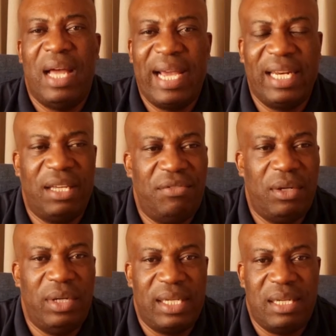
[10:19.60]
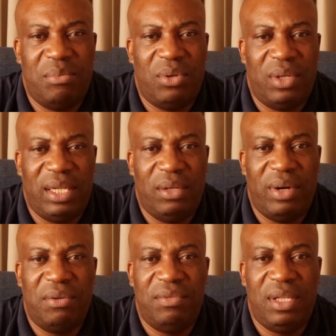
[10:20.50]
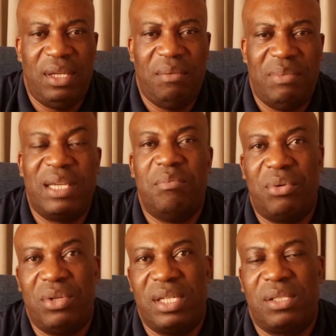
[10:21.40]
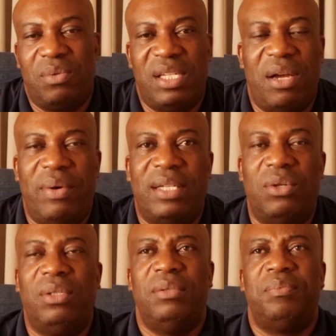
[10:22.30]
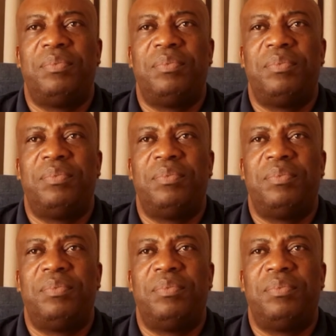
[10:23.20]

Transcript: I can give you a good example in one of the banking projects which I worked on.